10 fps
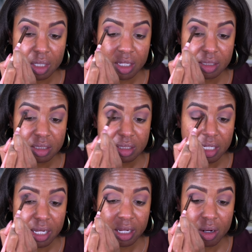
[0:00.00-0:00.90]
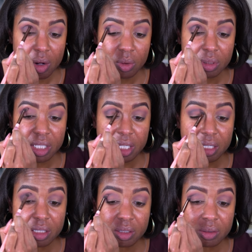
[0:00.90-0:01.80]
and stay only
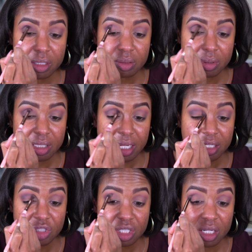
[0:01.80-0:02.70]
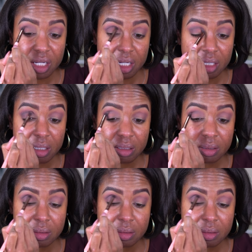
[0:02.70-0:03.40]
in the crease with that shade.